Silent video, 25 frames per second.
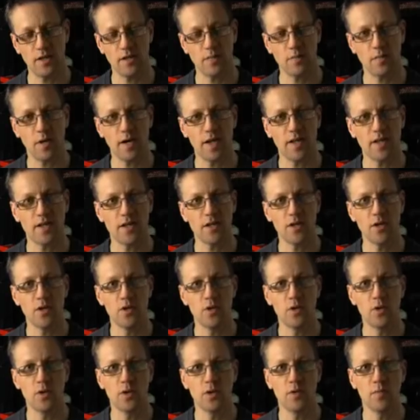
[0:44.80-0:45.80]
my
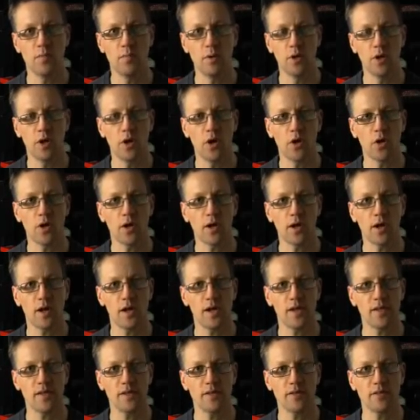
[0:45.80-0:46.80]
new blog
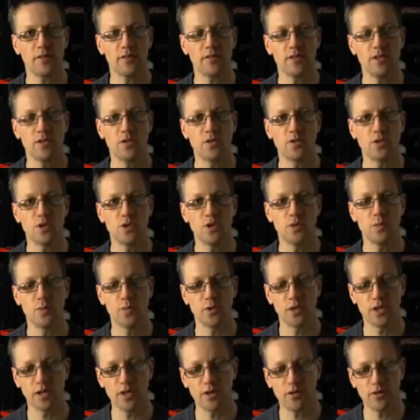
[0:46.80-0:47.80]
and YouTube
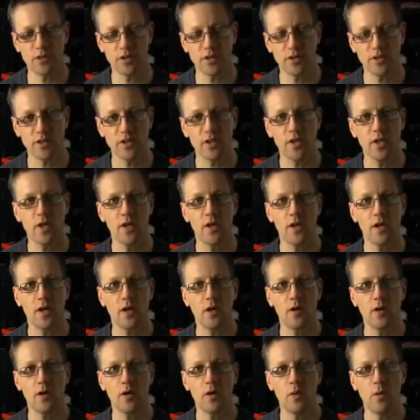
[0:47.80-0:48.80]
series
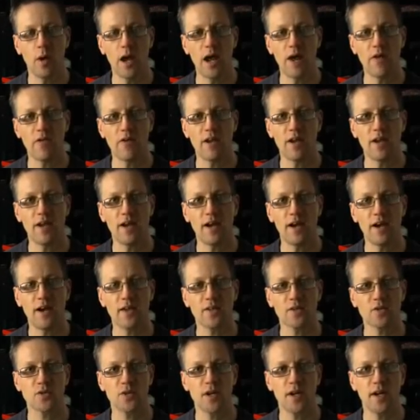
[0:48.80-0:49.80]
wherein I
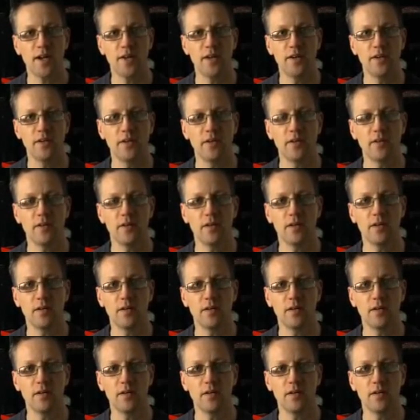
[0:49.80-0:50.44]
try and